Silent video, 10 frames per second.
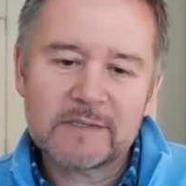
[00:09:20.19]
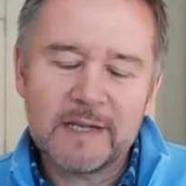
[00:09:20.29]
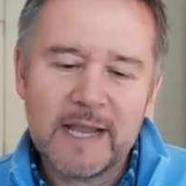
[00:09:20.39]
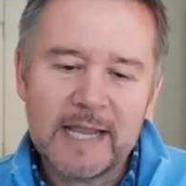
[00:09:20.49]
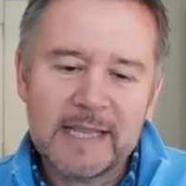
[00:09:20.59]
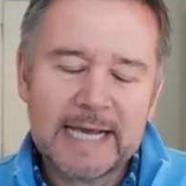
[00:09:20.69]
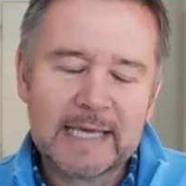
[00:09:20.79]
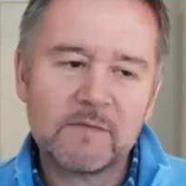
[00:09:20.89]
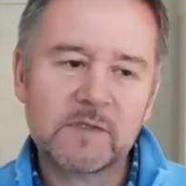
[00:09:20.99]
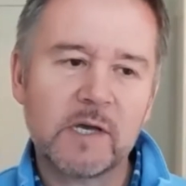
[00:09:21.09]
And that
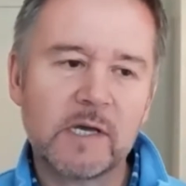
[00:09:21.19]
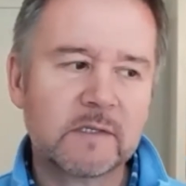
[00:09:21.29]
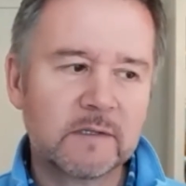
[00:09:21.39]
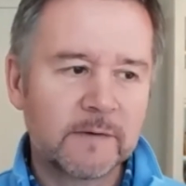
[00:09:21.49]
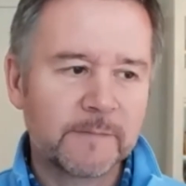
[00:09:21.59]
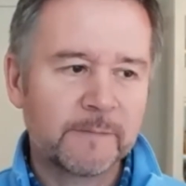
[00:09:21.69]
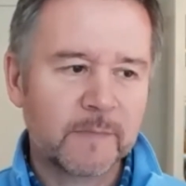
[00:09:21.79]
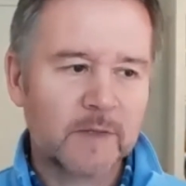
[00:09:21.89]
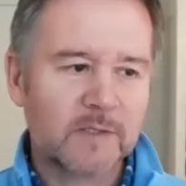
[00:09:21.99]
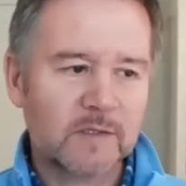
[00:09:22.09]
gives us
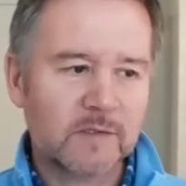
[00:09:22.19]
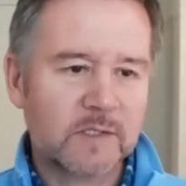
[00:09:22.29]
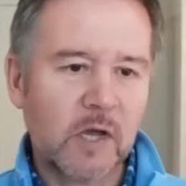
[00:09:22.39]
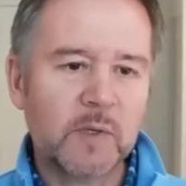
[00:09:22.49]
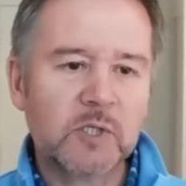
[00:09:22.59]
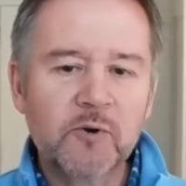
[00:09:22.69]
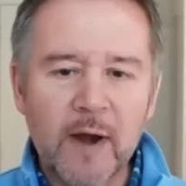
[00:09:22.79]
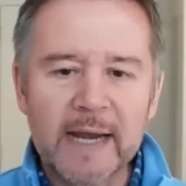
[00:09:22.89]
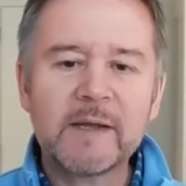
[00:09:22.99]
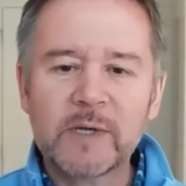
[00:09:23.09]
so much
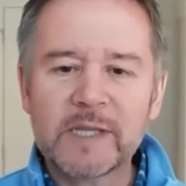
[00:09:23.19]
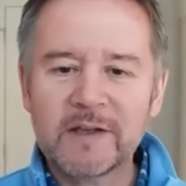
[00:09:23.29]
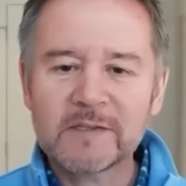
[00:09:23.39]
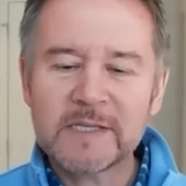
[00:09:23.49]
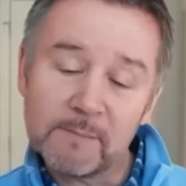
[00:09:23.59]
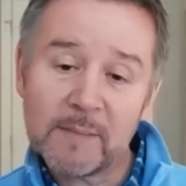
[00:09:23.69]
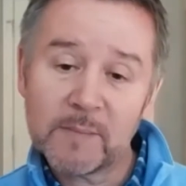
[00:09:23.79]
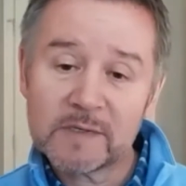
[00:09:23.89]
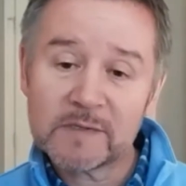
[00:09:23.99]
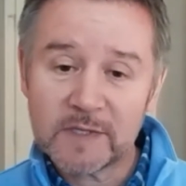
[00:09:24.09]
credit with our team
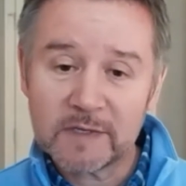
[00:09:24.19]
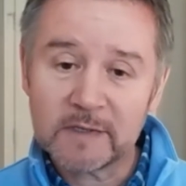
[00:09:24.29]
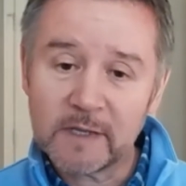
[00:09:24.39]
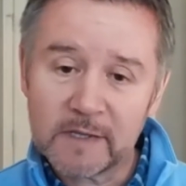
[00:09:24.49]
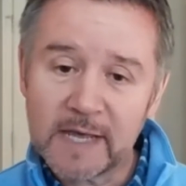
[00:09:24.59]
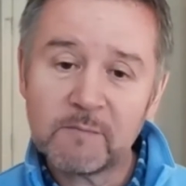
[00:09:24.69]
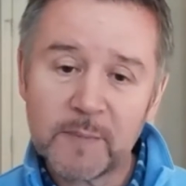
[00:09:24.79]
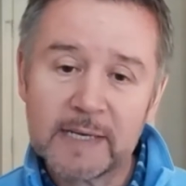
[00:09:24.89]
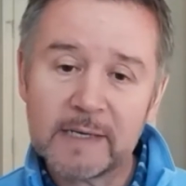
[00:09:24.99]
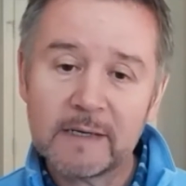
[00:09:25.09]
members that they've
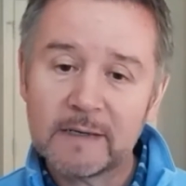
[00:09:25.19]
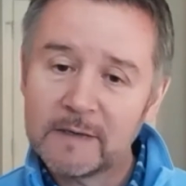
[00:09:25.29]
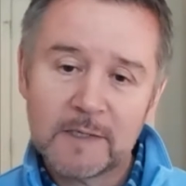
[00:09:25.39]
been,